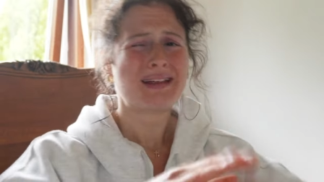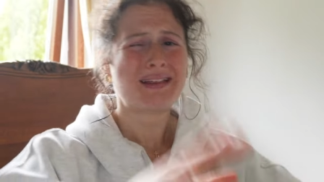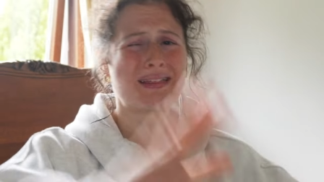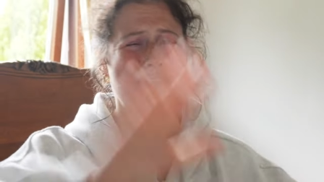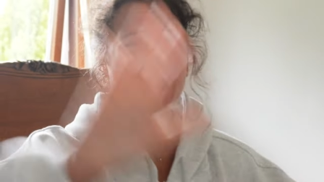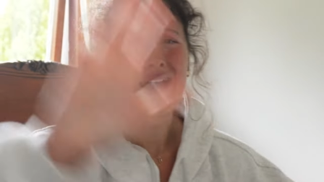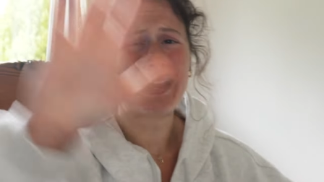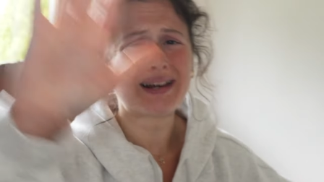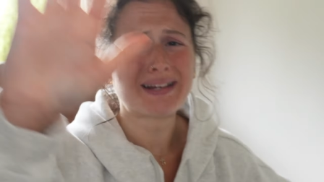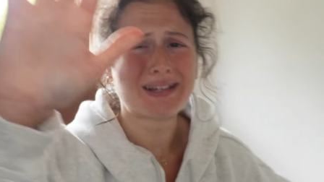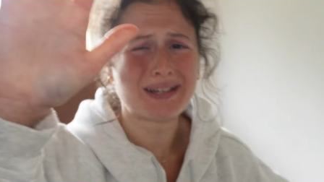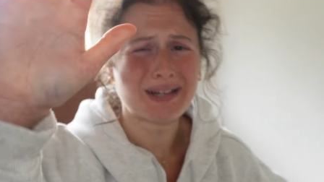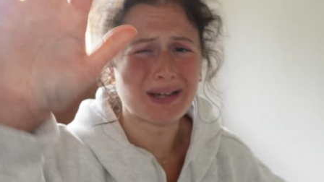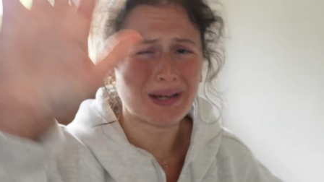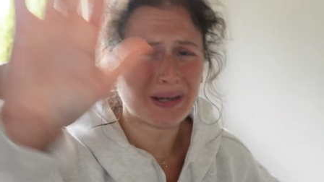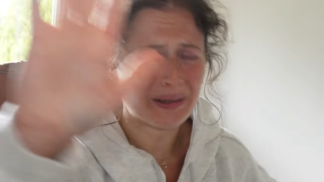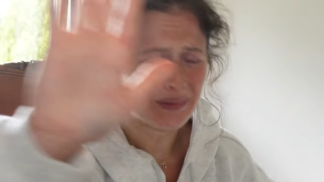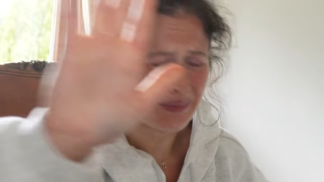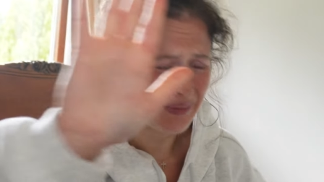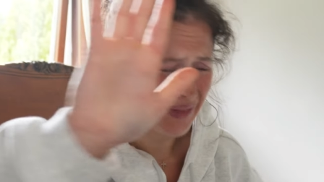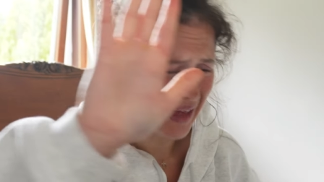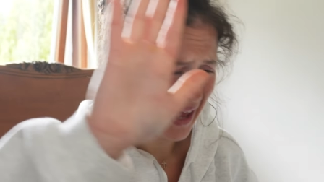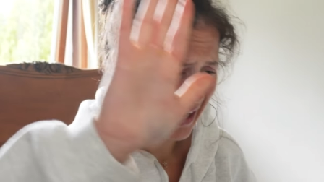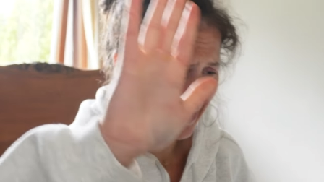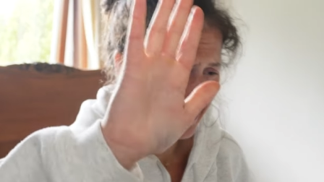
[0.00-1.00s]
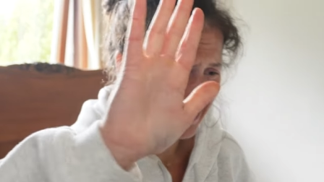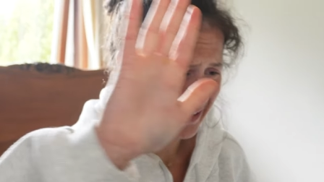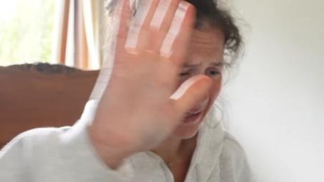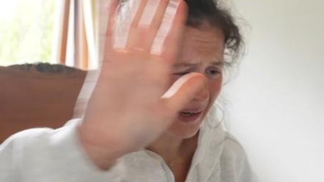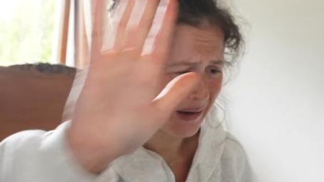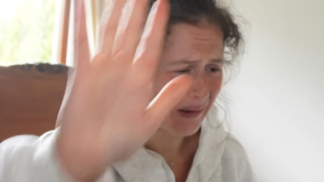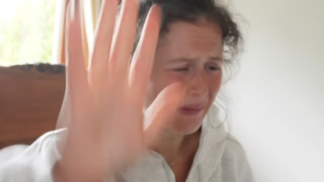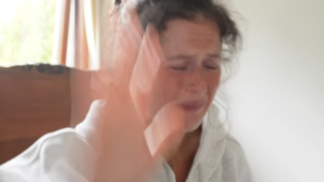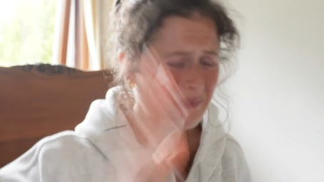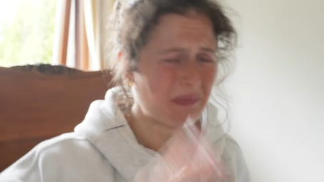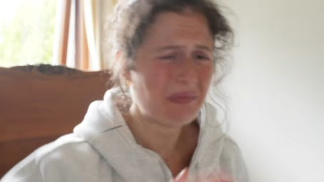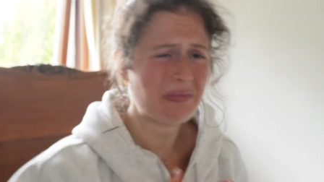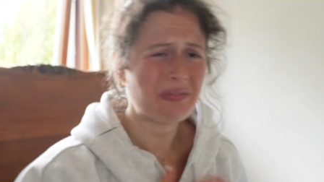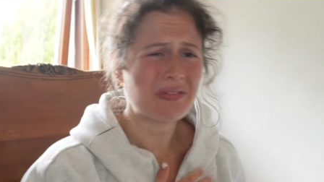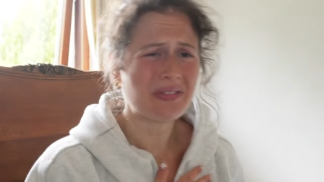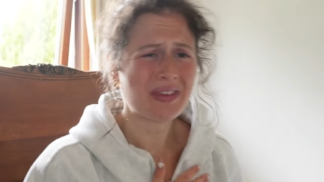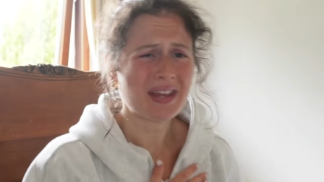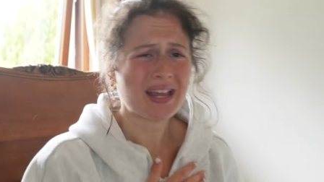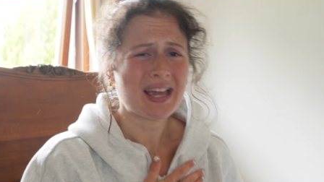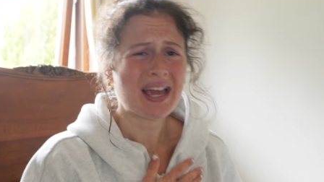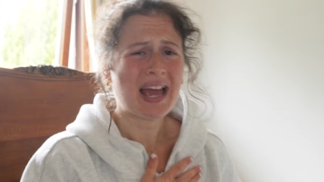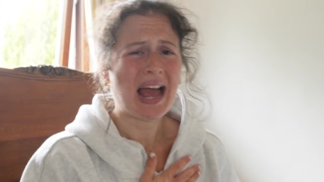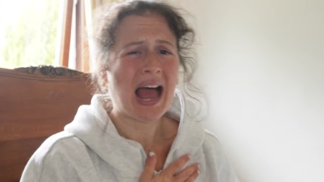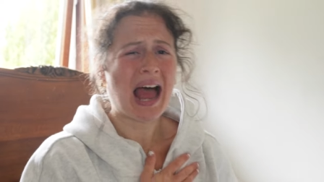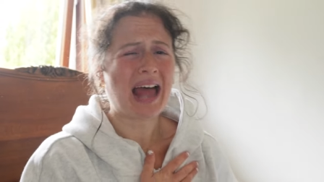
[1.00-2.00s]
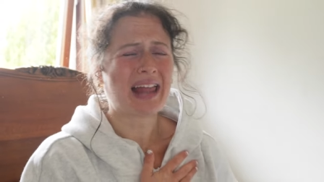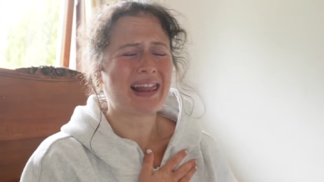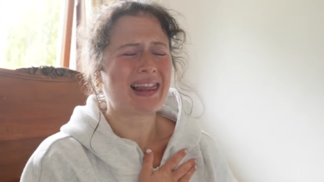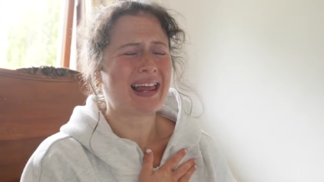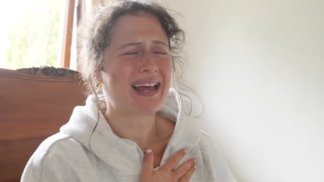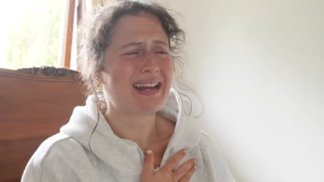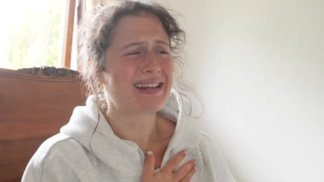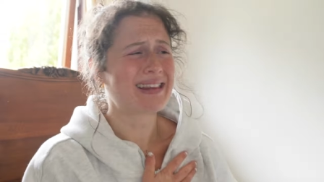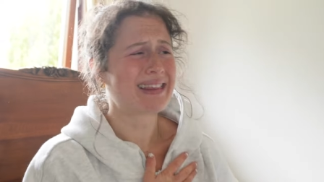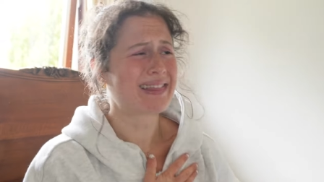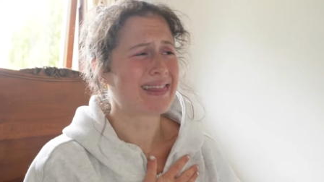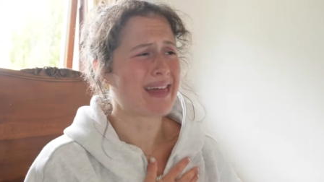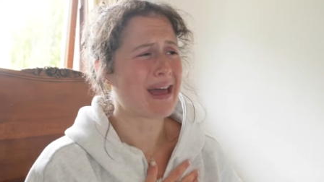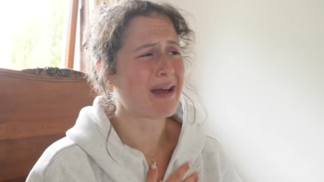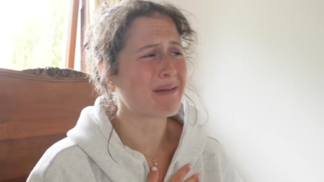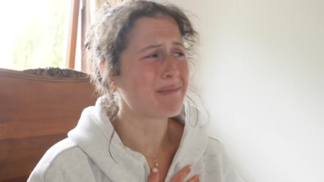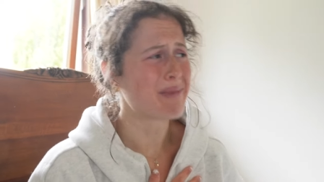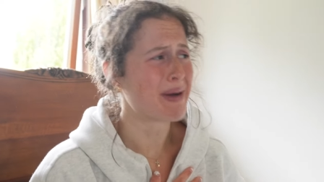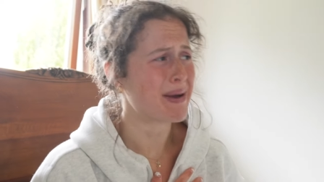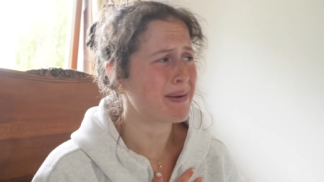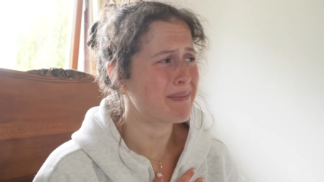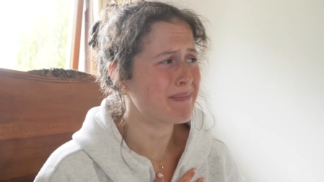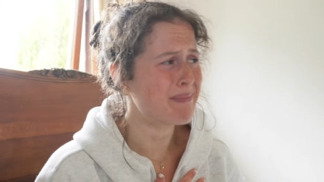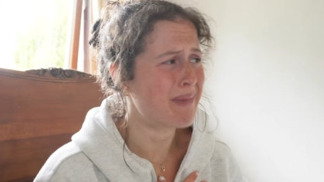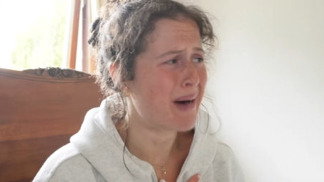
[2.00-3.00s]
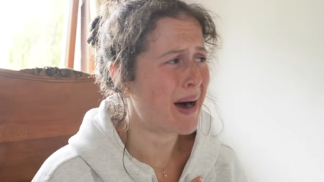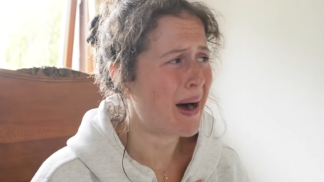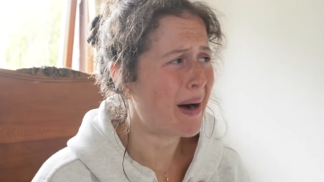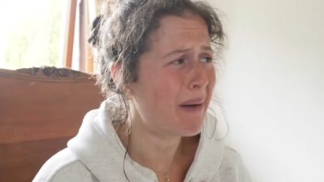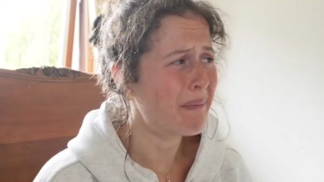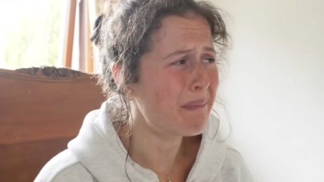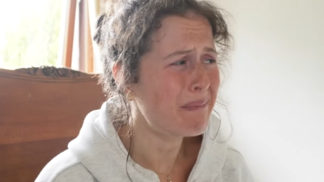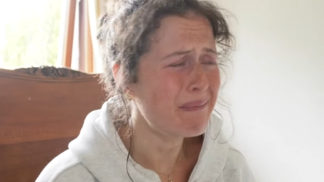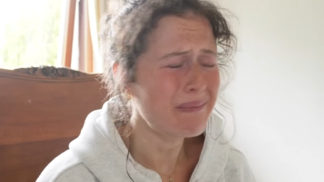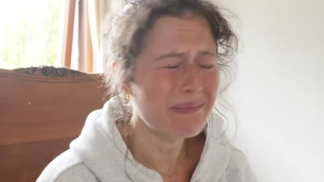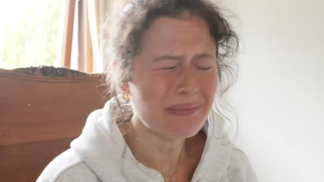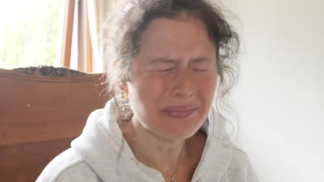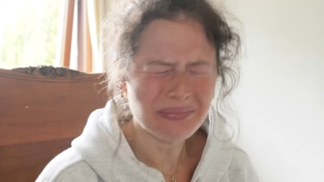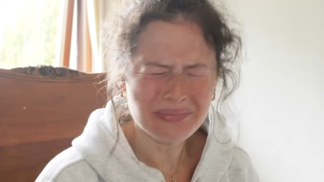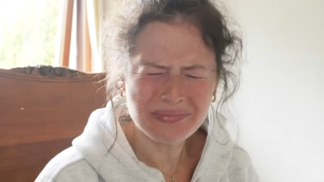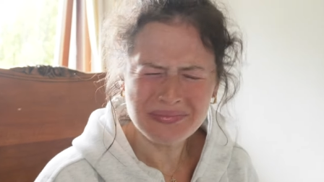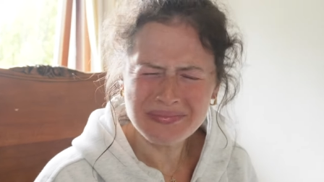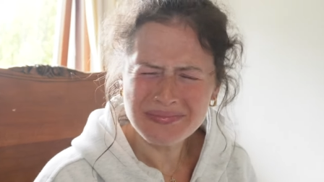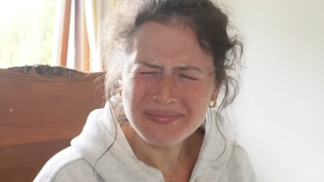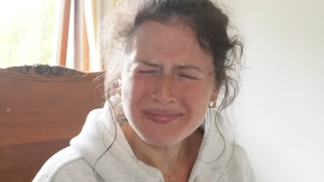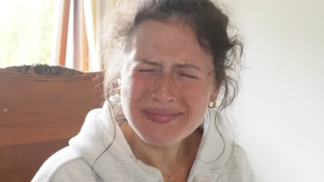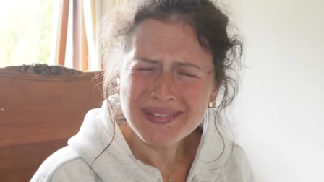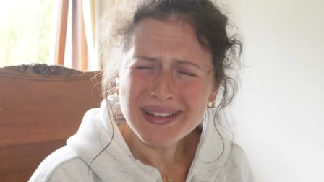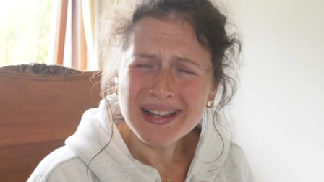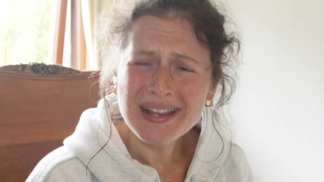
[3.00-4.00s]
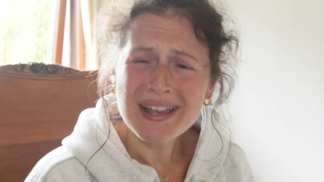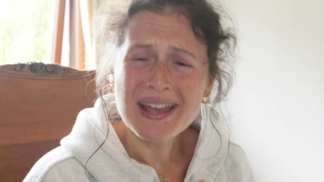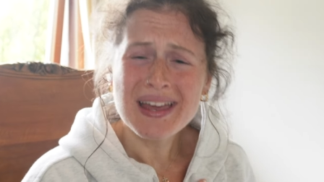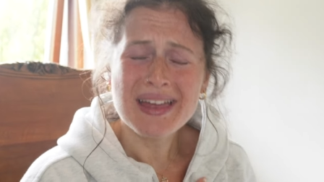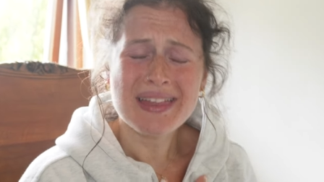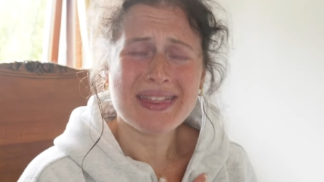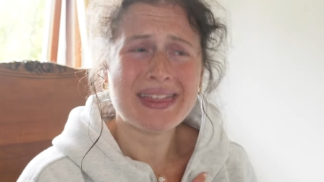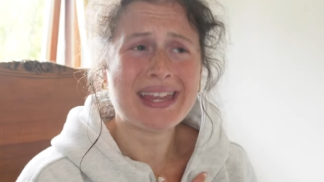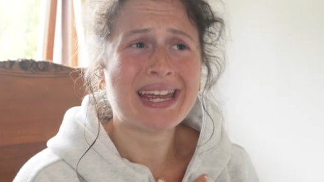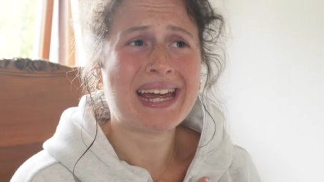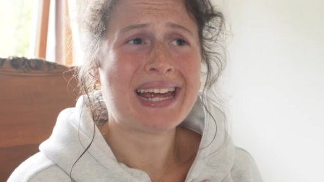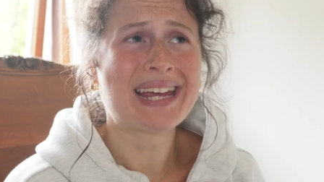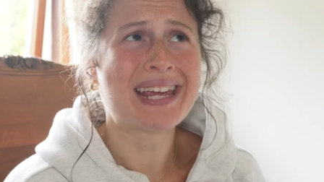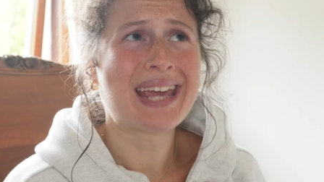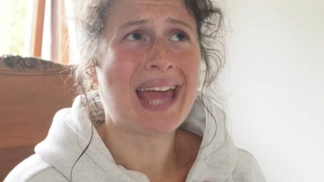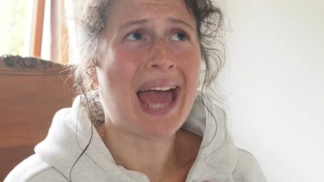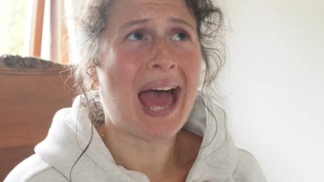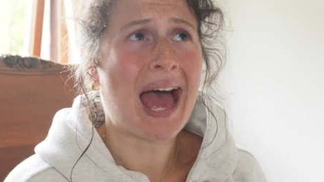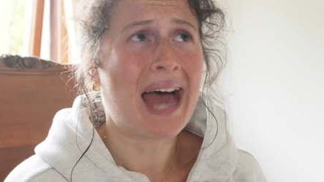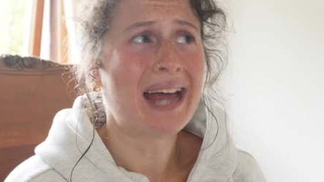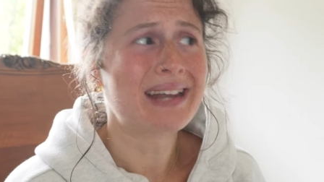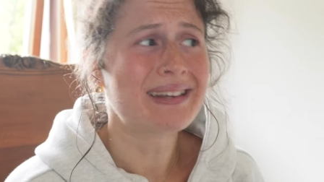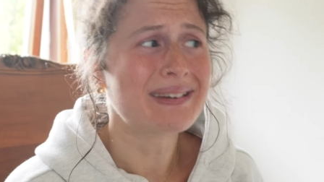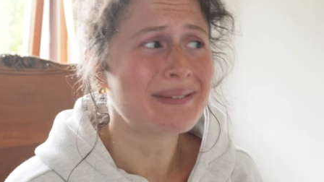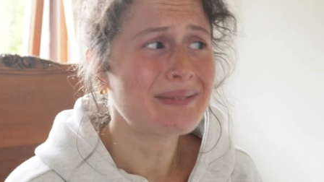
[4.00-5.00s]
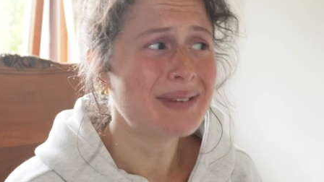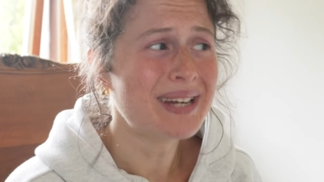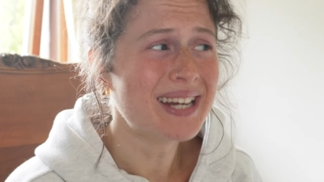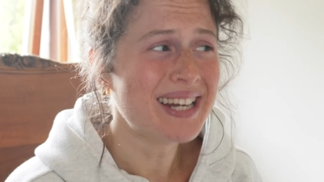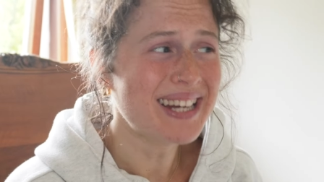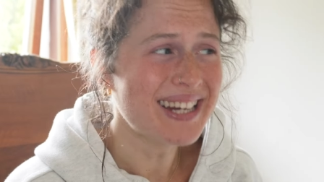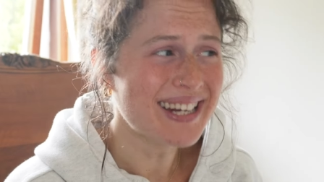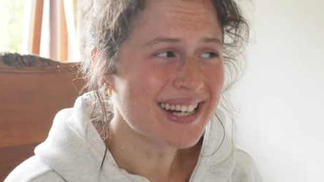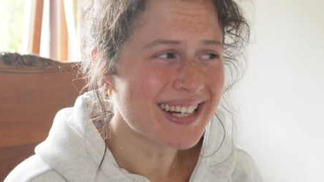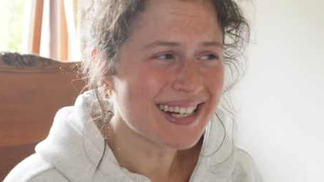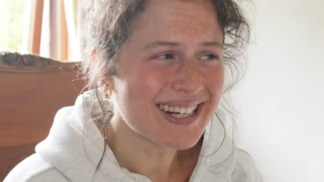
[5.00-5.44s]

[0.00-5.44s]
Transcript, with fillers: Thank you, thank you. I'd like to thank my mum, the academy.